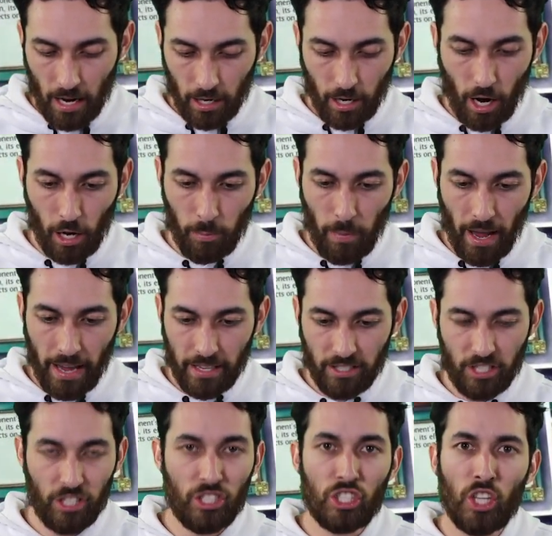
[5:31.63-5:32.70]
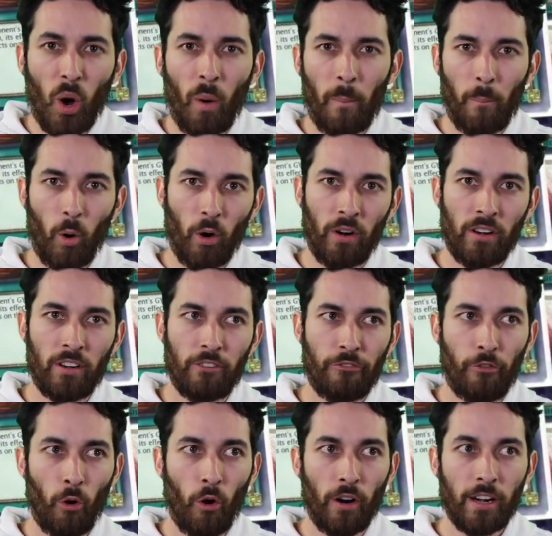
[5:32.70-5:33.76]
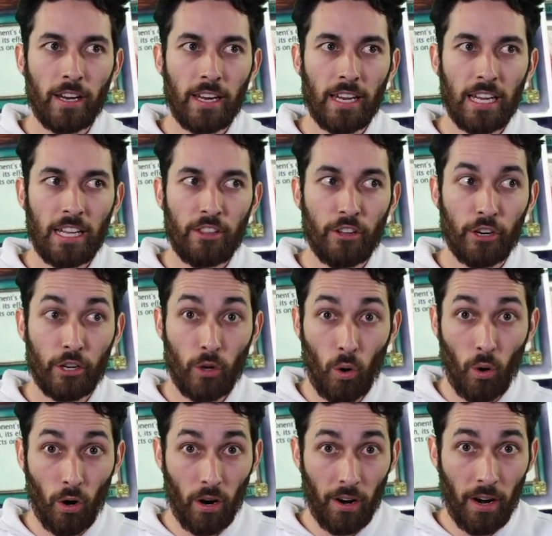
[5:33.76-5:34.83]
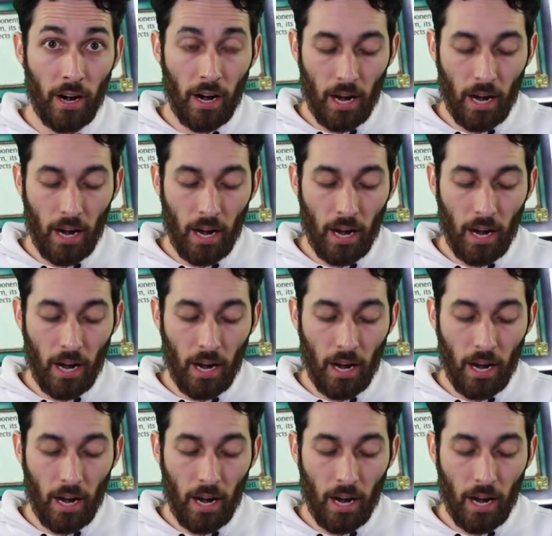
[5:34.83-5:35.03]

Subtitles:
Called by is just so important for either your